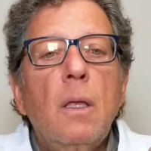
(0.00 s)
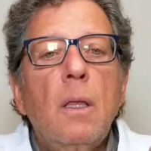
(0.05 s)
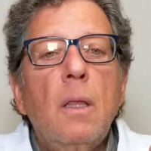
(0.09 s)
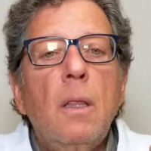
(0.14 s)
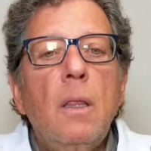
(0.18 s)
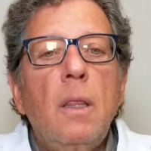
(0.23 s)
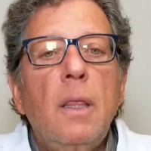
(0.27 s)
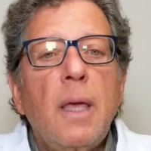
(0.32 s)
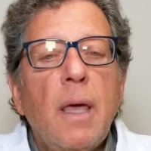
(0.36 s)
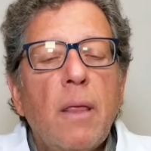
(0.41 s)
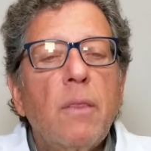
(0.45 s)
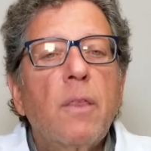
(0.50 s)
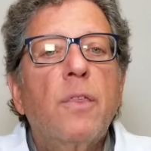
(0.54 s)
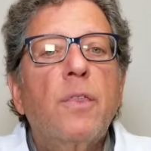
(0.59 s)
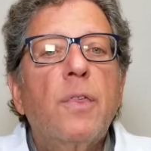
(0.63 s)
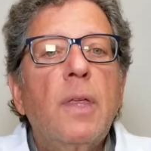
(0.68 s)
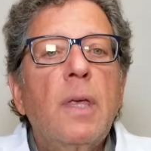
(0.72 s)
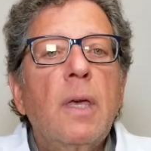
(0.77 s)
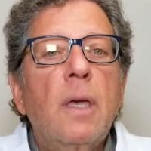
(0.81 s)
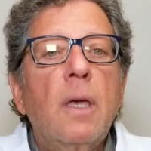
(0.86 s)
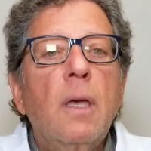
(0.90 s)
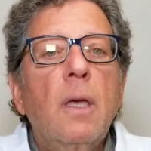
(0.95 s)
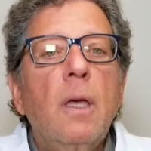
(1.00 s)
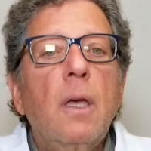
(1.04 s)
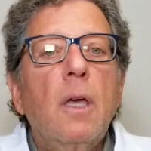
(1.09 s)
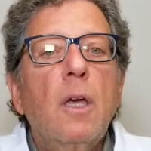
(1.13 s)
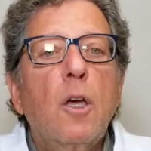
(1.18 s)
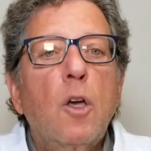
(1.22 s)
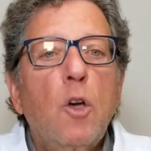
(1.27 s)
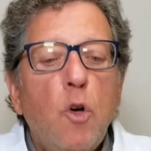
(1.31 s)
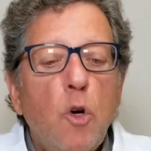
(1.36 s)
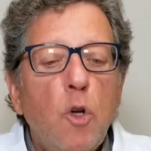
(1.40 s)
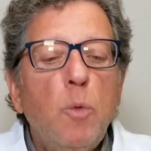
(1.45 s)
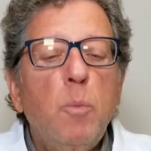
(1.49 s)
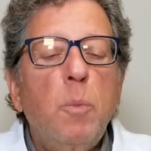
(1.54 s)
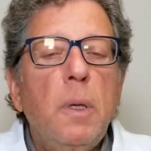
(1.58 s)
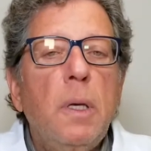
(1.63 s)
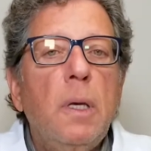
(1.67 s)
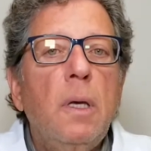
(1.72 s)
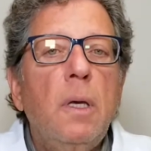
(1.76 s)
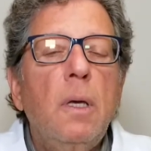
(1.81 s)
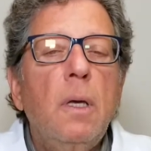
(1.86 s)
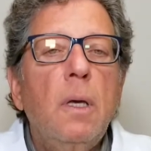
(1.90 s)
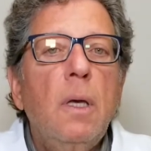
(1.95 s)
the other thing could
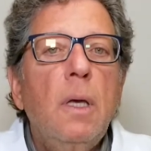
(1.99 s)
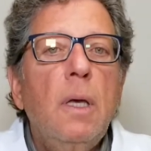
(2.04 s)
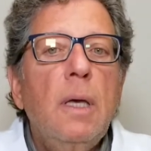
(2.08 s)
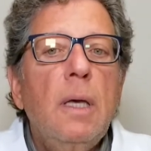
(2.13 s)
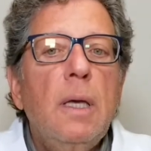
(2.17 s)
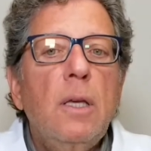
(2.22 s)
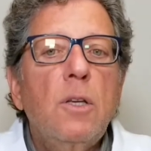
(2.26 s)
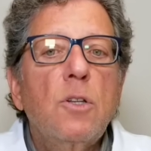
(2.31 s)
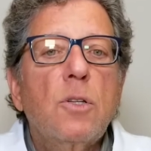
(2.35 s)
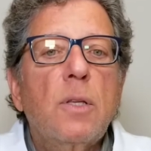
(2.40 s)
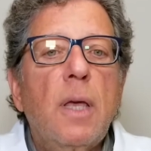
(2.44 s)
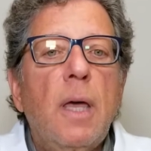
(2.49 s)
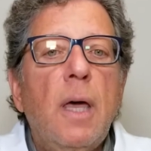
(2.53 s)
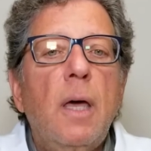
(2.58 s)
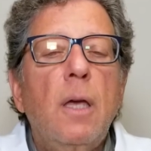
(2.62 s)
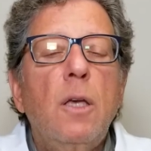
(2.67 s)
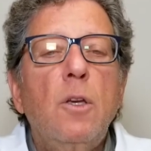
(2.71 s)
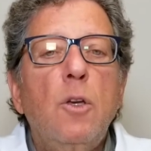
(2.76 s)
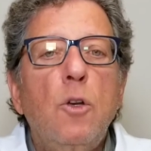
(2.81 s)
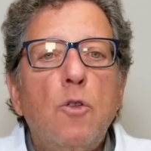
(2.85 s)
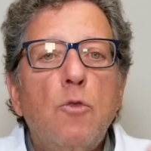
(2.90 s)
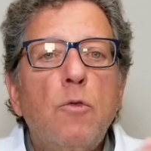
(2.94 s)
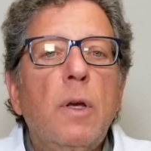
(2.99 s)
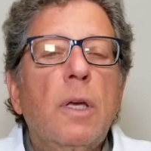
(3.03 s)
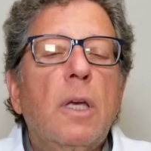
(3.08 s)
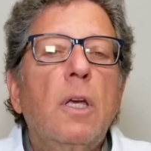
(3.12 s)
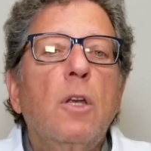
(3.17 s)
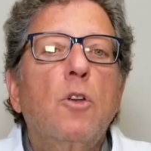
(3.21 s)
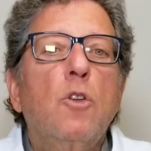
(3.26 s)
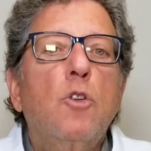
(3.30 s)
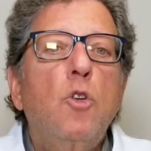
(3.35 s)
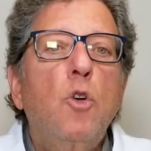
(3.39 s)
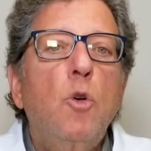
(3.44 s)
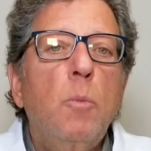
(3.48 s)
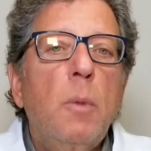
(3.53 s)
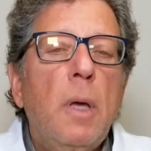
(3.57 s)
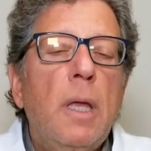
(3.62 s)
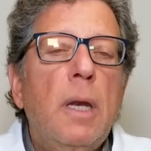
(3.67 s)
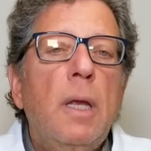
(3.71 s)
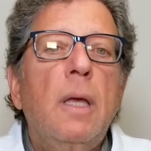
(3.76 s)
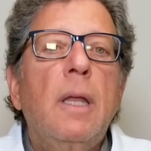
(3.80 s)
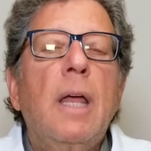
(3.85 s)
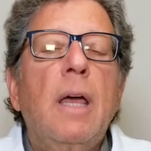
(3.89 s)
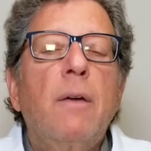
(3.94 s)
be is that you're drinking too
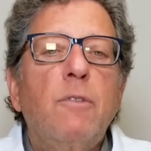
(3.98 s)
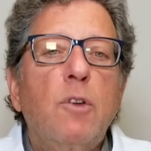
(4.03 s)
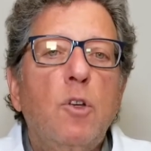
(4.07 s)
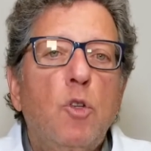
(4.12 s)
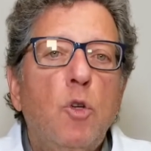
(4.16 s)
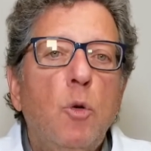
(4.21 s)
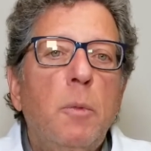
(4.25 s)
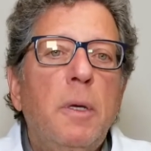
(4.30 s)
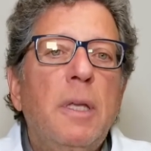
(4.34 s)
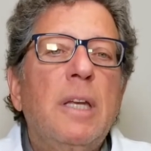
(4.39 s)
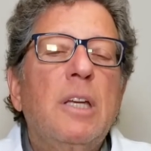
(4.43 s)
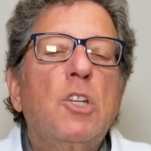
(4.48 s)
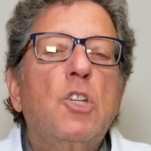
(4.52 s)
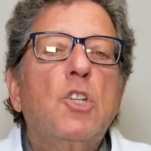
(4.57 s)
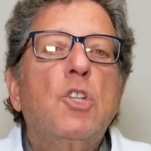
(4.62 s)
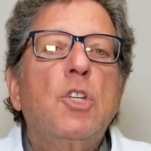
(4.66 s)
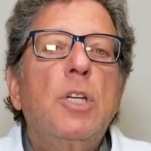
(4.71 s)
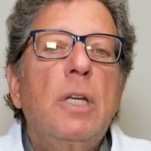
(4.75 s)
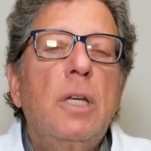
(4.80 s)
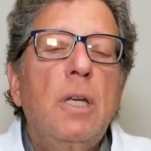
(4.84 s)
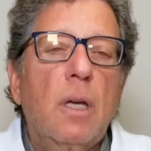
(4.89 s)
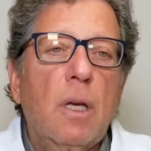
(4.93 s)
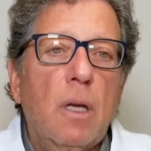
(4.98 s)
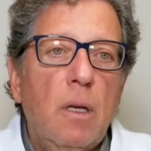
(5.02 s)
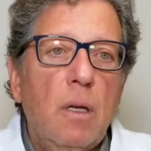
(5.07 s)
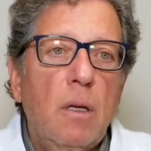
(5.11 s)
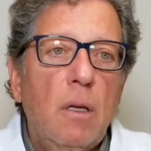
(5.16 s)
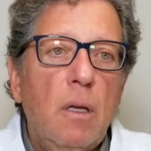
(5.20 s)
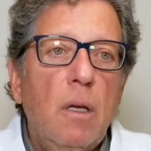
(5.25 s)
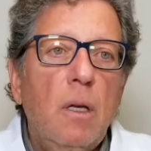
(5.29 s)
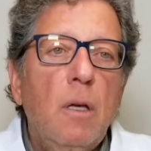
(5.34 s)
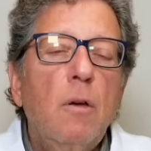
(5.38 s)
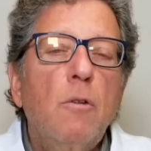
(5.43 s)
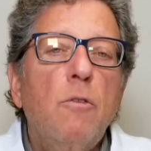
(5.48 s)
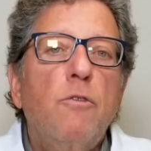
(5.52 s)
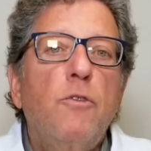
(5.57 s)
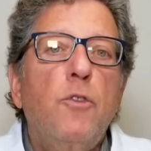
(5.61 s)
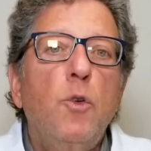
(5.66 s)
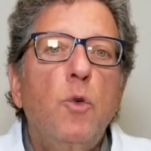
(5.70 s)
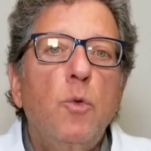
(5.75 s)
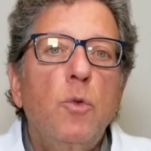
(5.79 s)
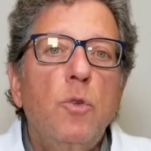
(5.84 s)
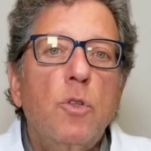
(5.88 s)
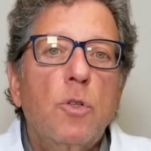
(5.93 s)
many and having too many acidic
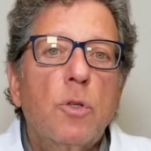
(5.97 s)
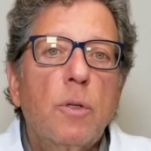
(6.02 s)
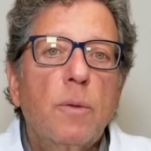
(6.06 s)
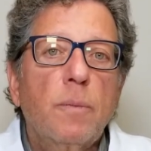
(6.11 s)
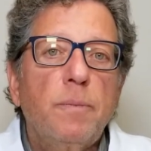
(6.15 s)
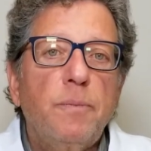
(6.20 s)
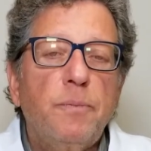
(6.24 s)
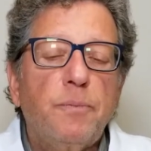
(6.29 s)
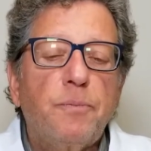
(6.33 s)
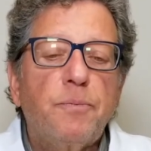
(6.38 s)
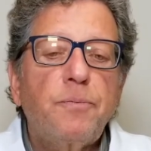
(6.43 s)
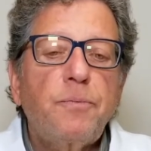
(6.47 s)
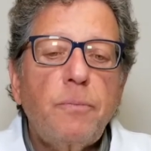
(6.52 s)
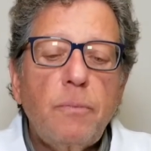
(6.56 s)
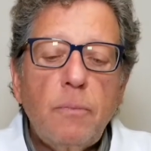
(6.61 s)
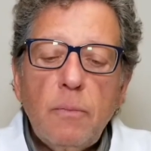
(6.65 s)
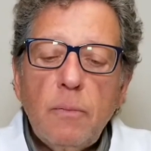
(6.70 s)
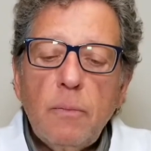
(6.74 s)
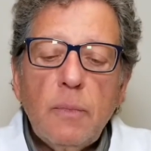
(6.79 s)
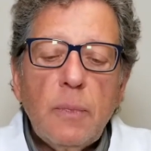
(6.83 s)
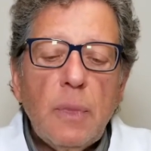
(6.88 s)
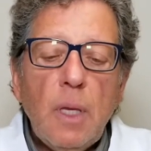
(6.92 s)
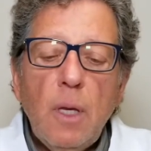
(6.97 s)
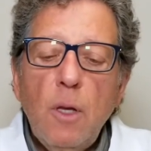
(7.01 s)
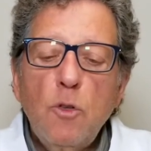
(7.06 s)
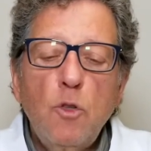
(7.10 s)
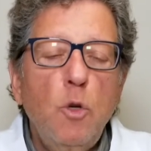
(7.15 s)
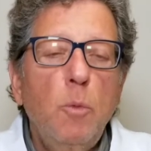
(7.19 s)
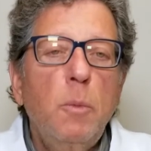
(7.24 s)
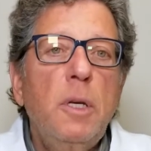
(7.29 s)
foods, too many